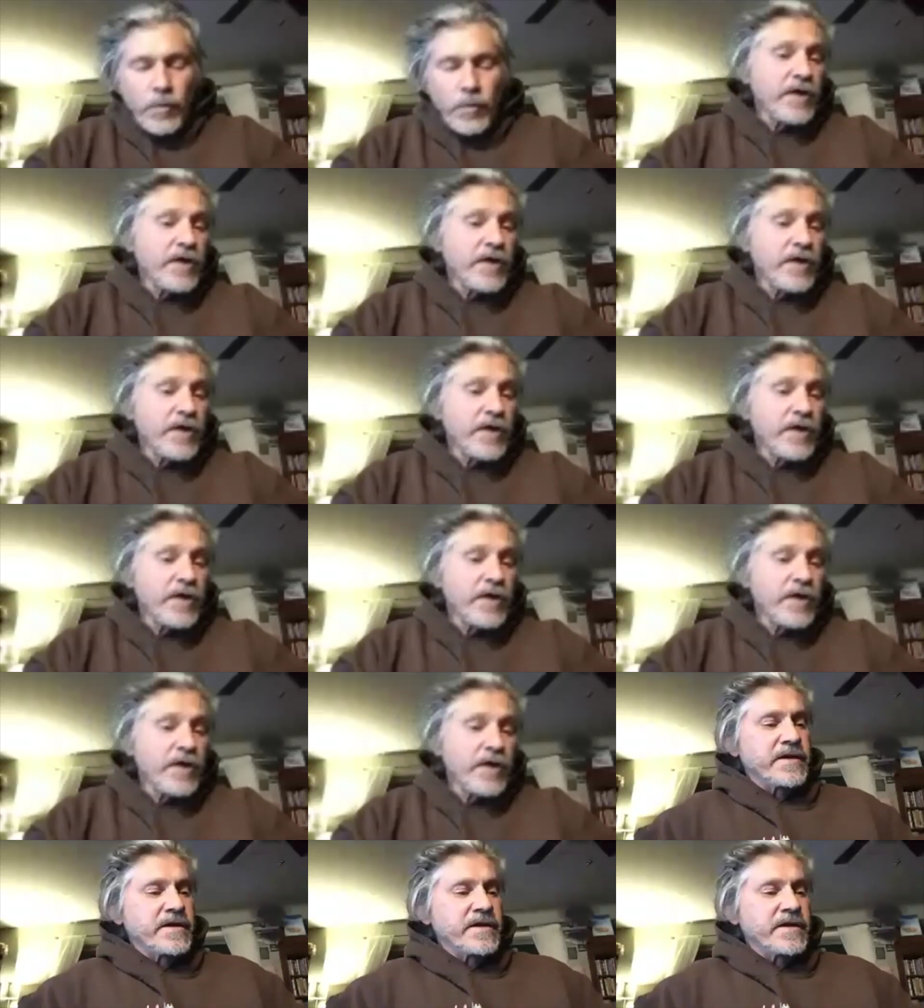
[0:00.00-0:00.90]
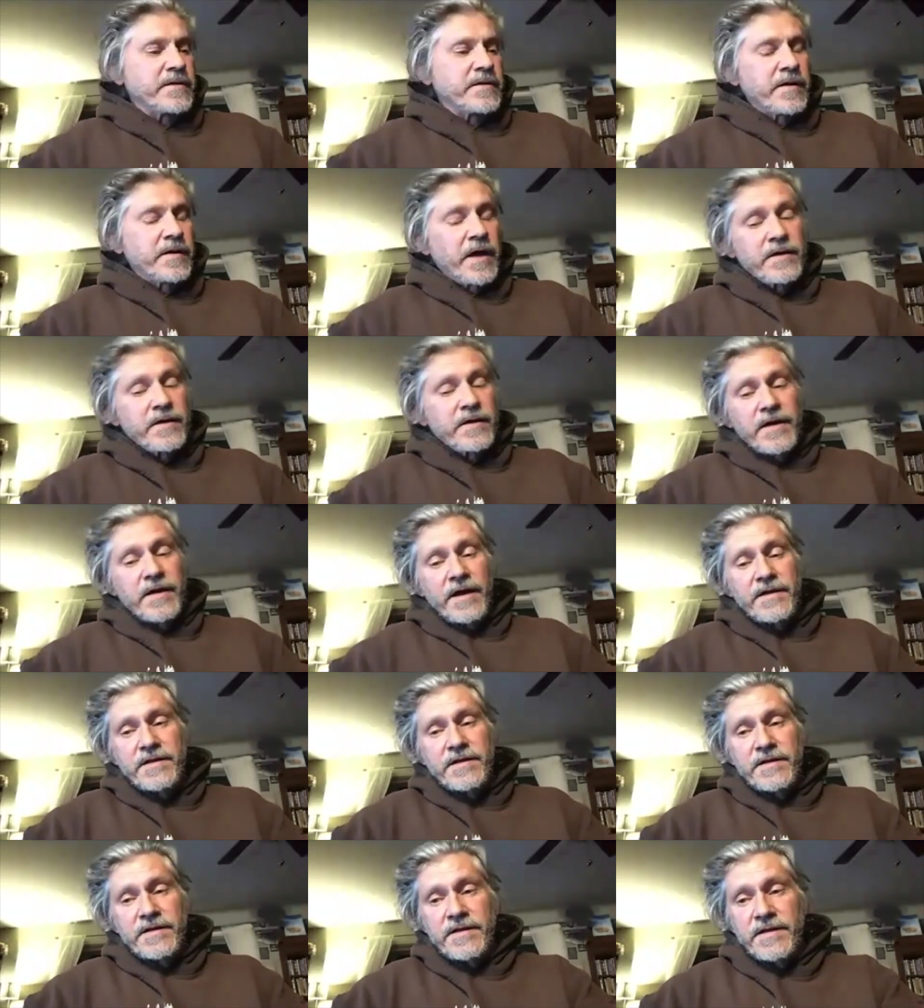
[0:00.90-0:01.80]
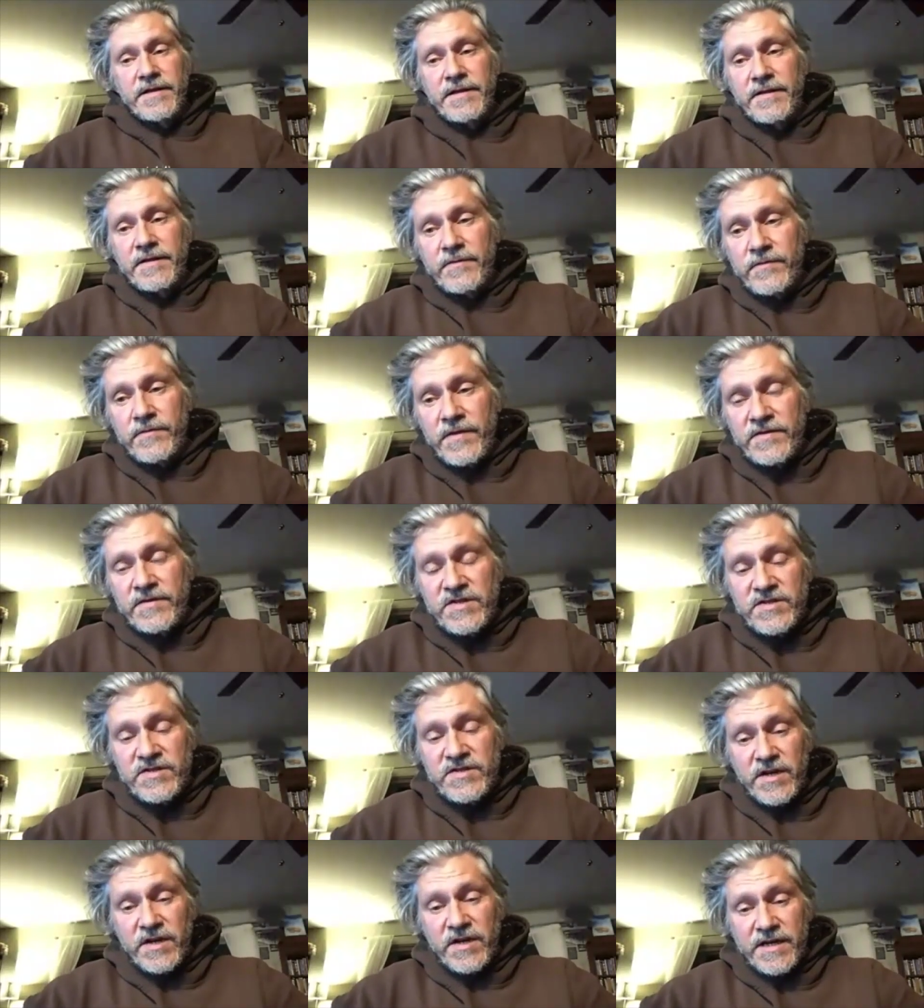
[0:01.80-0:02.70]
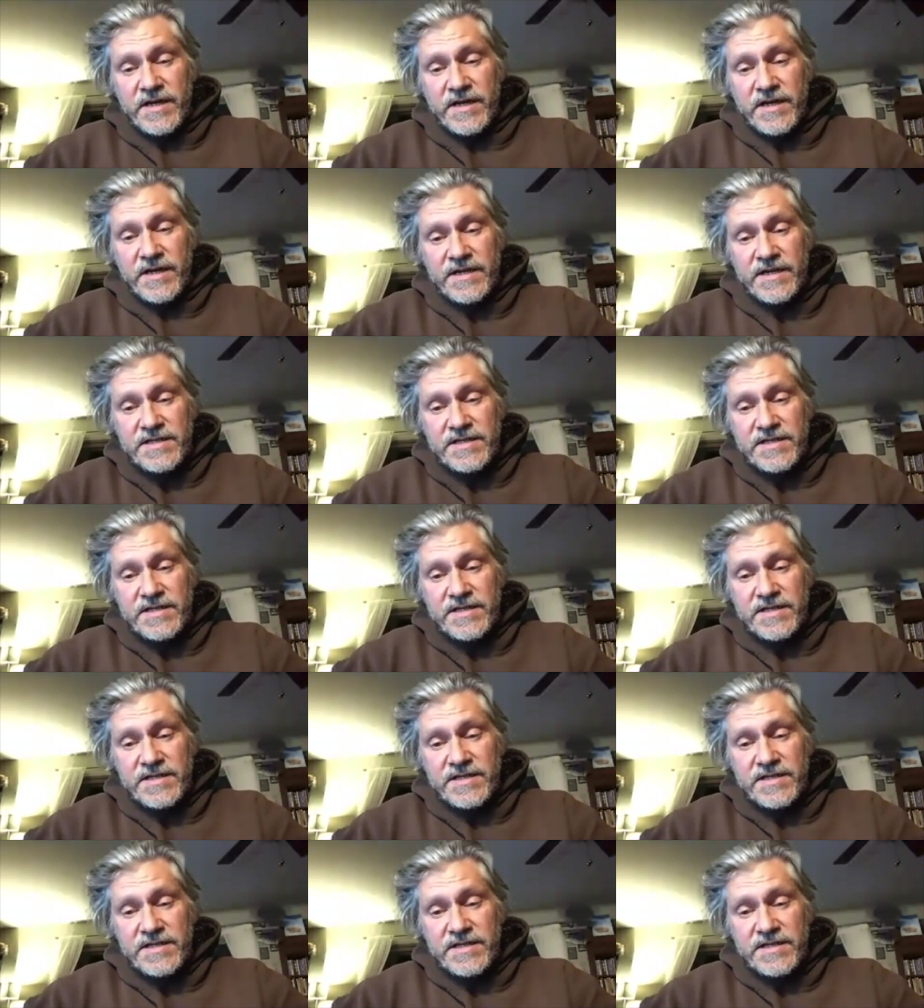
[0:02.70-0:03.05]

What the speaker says: going to say, this is going to,